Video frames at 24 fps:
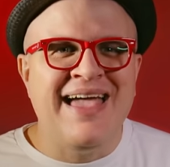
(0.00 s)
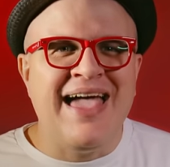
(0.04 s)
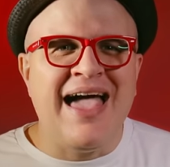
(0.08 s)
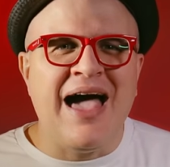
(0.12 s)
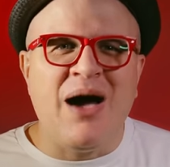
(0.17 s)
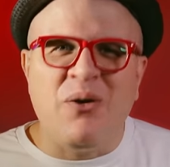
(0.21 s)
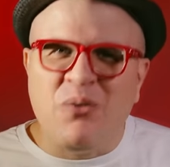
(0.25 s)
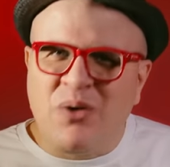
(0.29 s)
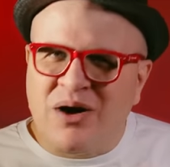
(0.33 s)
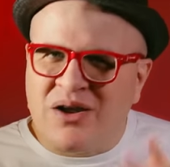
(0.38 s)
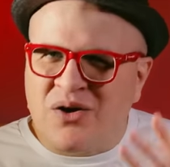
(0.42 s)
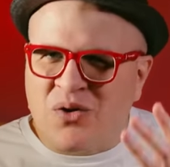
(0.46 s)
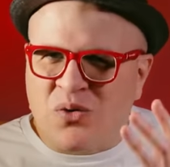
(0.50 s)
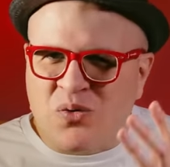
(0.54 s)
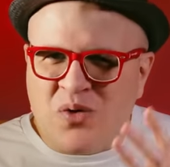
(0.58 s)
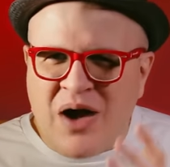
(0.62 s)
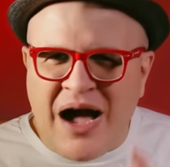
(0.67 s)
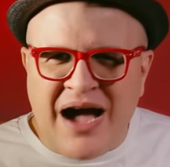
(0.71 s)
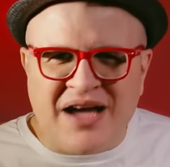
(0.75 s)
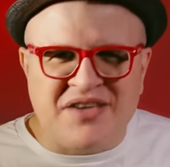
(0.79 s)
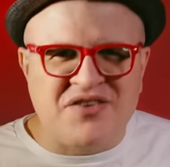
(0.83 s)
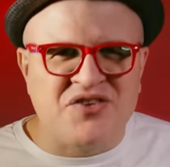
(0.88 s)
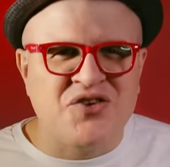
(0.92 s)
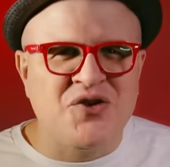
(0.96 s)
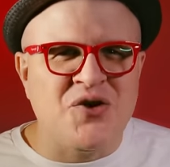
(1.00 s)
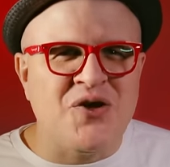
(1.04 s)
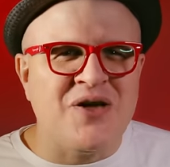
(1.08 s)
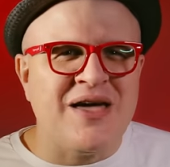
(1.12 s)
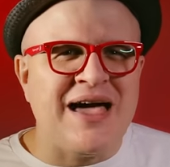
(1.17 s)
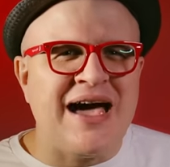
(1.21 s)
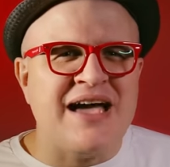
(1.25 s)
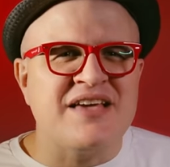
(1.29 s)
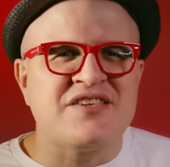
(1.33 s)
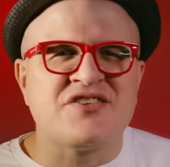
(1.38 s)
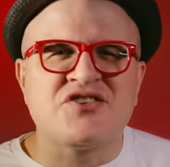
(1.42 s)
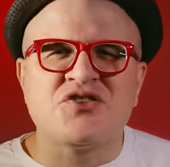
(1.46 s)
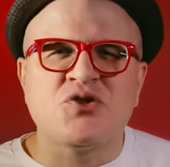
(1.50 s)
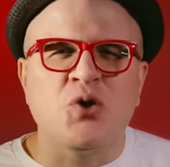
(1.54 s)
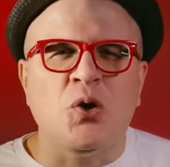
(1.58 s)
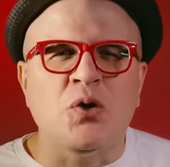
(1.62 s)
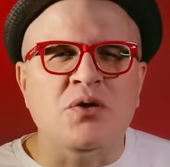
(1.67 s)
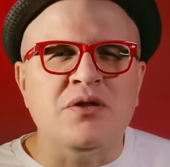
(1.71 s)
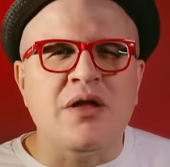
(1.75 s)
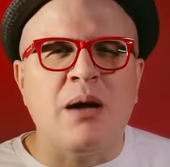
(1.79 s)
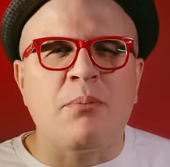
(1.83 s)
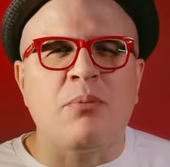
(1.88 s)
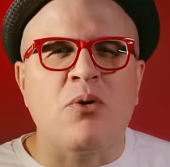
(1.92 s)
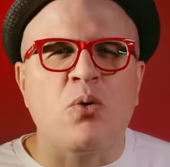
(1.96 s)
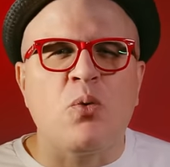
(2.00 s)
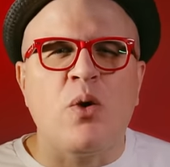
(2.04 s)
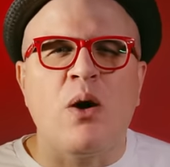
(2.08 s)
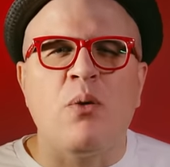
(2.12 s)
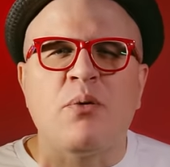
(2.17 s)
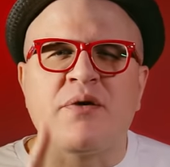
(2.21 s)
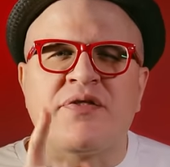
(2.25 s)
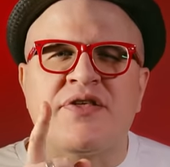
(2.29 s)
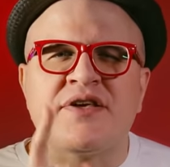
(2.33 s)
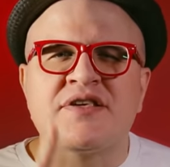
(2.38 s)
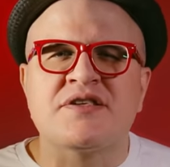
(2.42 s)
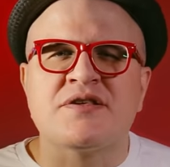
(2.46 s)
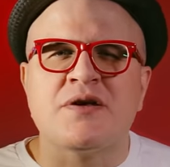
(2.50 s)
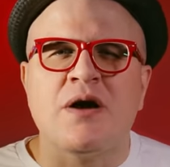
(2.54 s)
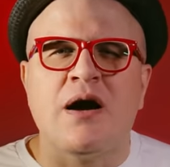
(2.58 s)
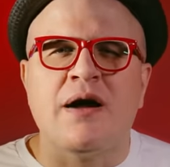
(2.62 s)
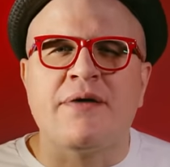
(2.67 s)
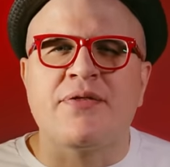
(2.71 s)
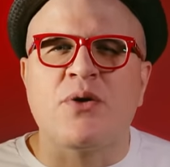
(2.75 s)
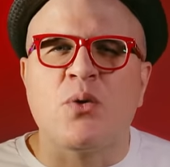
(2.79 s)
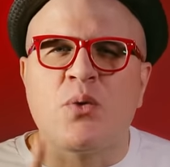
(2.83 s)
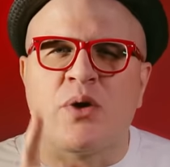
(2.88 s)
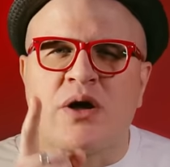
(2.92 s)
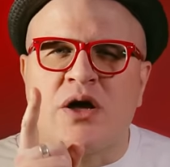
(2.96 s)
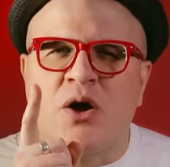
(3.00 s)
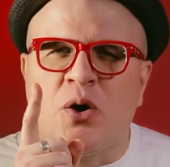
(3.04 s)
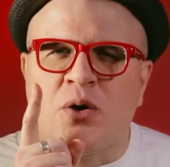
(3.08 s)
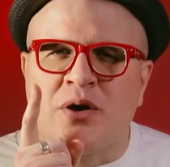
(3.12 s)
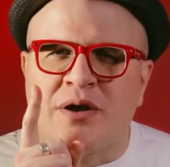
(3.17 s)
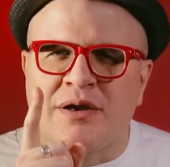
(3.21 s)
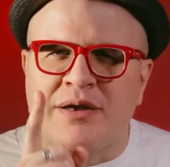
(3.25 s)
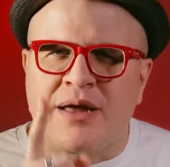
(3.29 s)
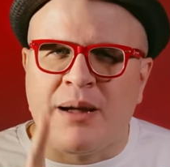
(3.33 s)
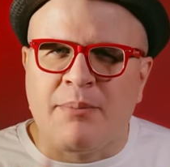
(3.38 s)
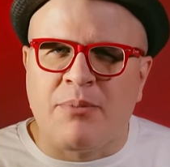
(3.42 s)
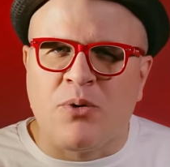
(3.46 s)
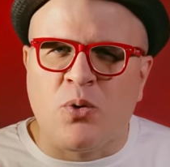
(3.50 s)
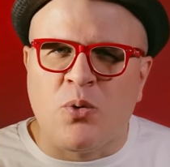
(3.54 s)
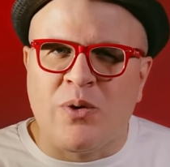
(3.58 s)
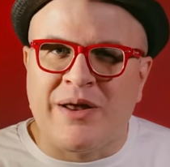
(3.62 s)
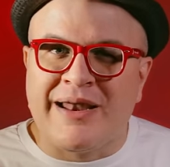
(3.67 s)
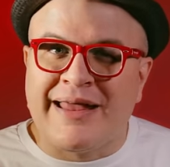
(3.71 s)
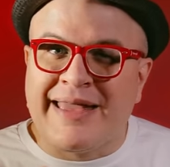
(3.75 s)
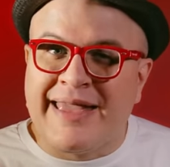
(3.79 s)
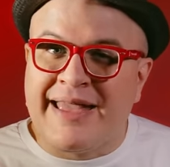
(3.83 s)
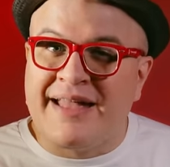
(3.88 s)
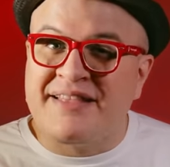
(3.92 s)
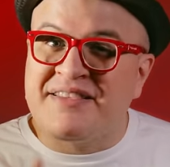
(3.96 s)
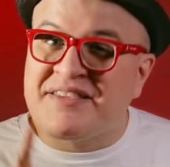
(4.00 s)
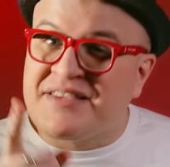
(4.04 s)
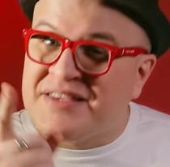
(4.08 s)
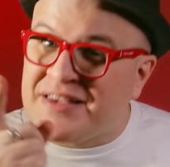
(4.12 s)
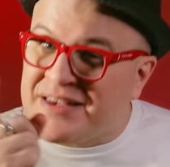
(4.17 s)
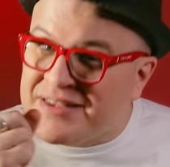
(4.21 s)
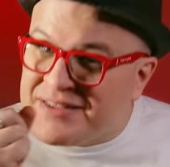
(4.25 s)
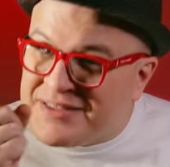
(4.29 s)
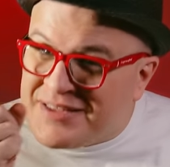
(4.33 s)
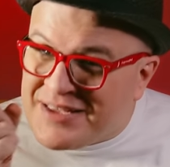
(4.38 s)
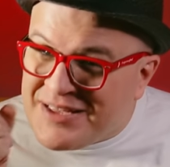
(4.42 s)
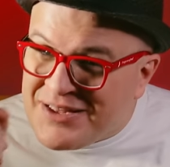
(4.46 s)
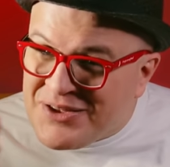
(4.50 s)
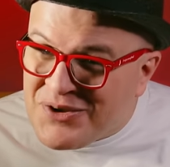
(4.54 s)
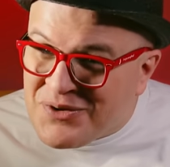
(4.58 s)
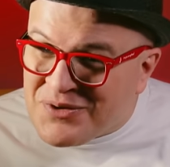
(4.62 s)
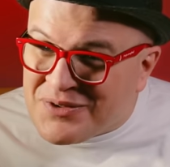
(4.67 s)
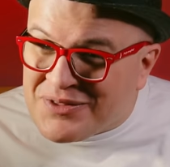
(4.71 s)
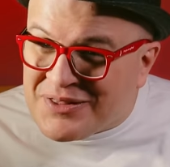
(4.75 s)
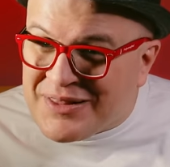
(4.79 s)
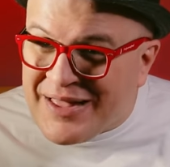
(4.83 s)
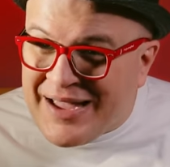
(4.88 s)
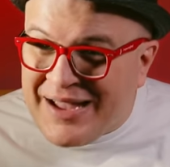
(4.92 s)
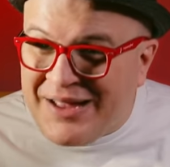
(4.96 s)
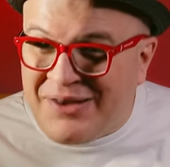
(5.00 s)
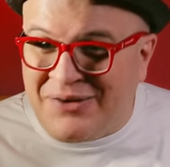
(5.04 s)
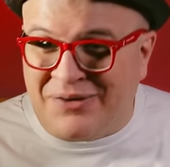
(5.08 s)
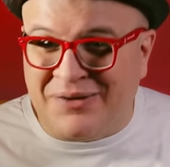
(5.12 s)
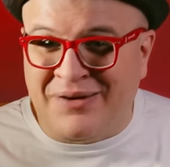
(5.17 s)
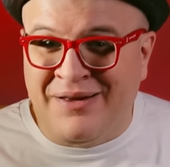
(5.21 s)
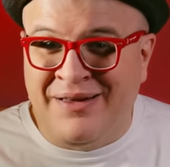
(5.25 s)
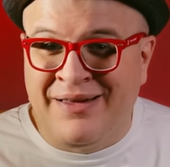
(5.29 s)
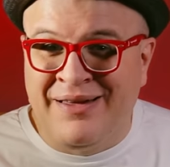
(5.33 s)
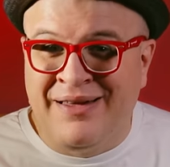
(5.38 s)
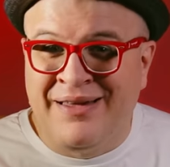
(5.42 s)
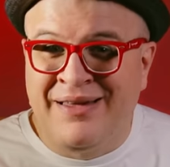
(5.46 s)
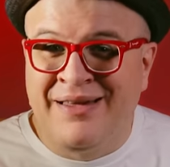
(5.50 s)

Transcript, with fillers: How One of Rock's Good Guys stole number one with a song that would go to number one again sixteen years later.